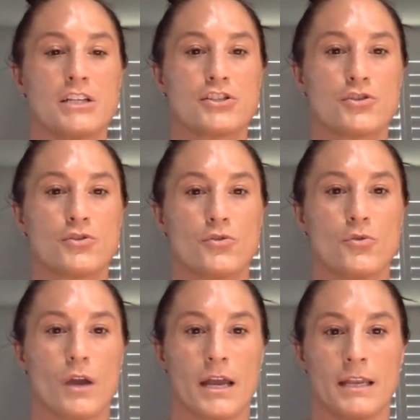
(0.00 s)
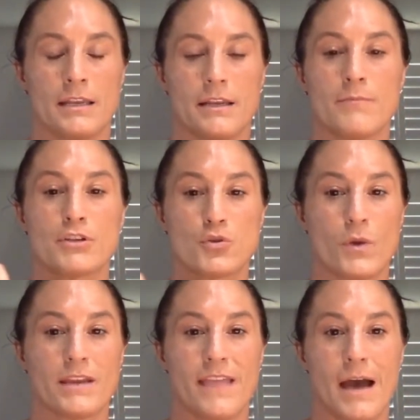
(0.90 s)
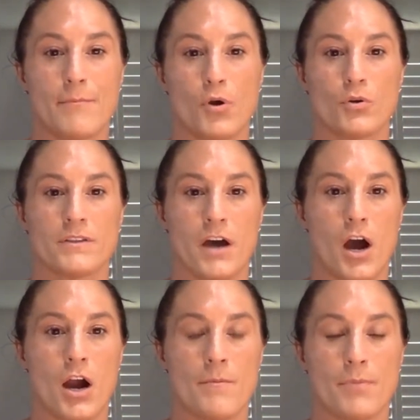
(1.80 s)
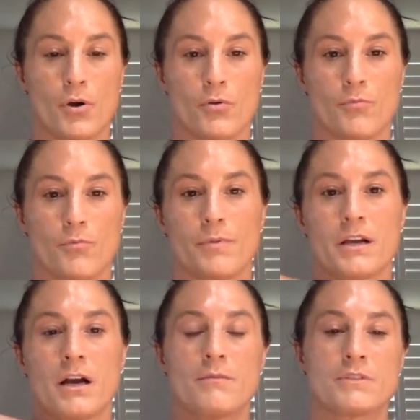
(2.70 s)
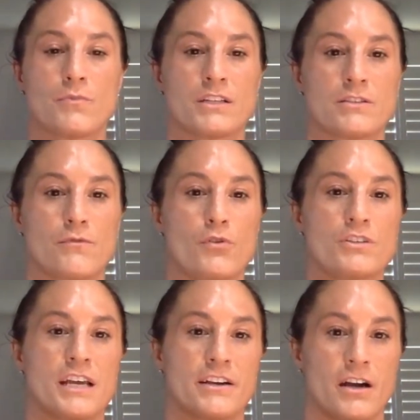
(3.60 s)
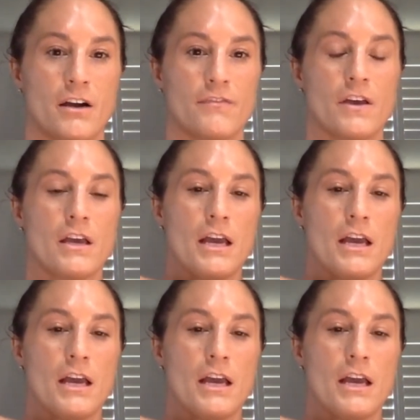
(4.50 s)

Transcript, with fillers: to and in between that bone and the arm bone becomes where's the rotator cuff